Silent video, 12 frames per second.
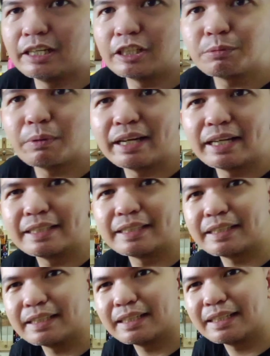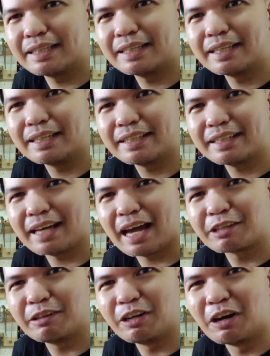one is
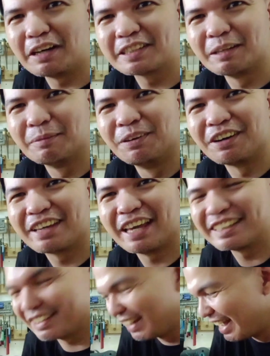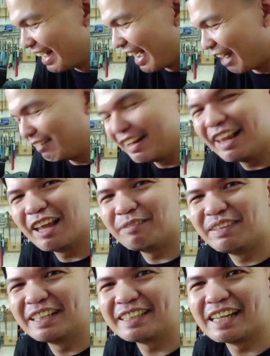actually awesome. Okay, so I really
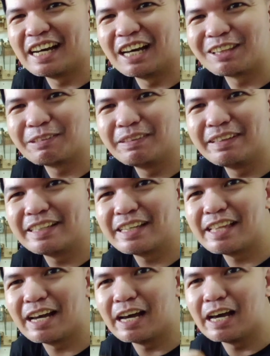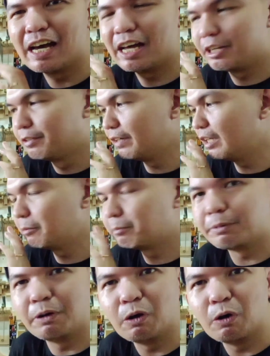love this tool. This is the Drill
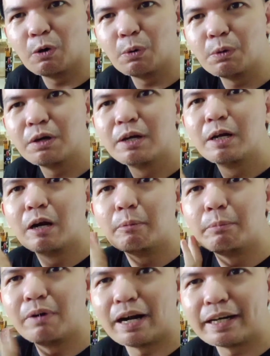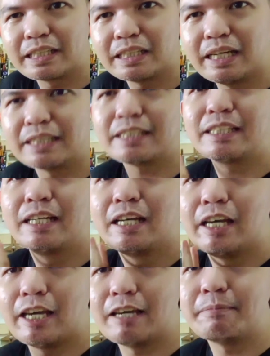Pro brushless
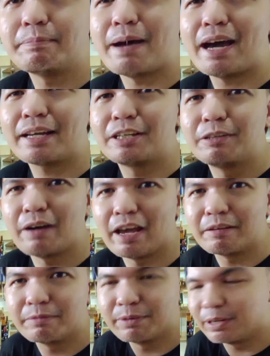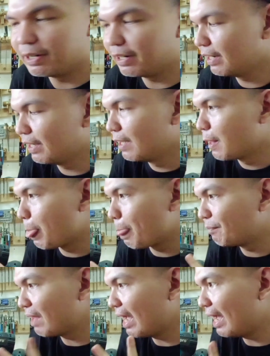impact driver,
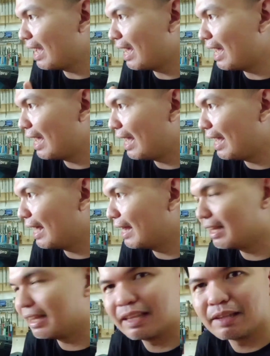and